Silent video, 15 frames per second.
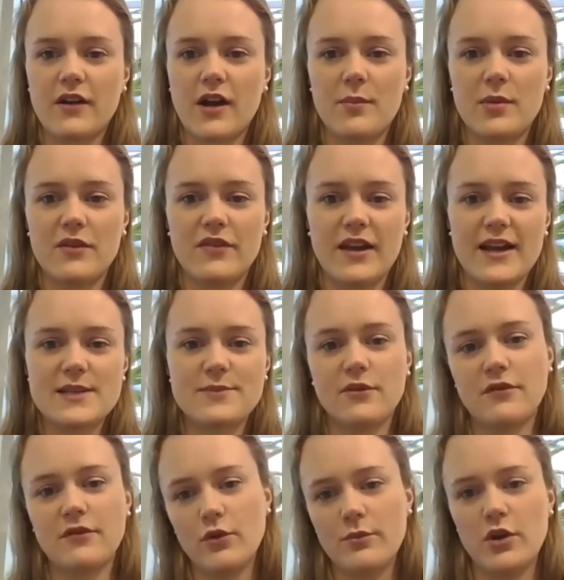couple of years
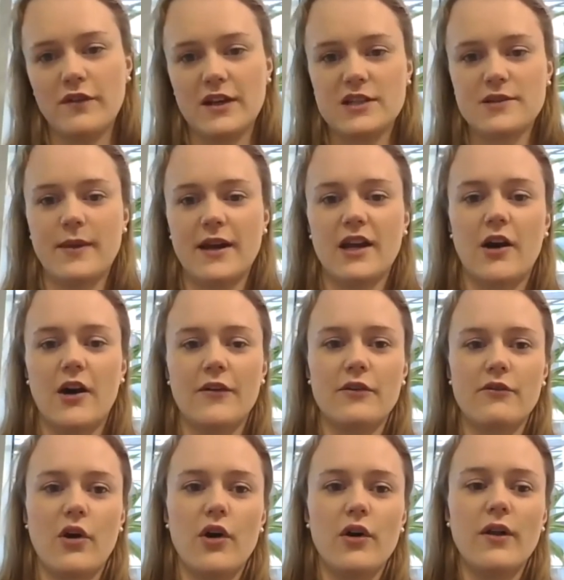before moving to my current
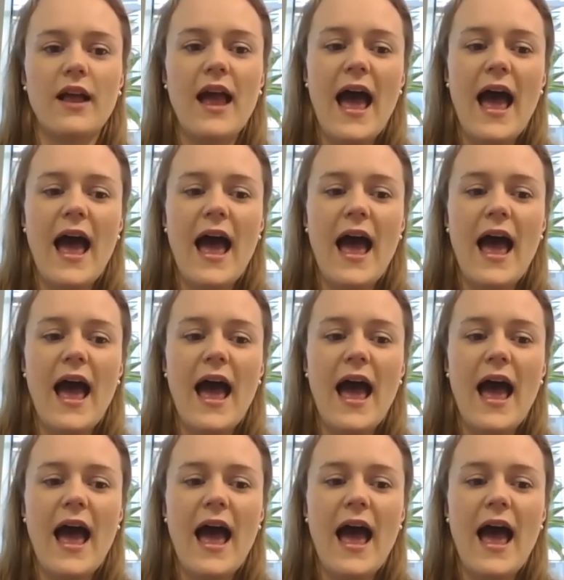role.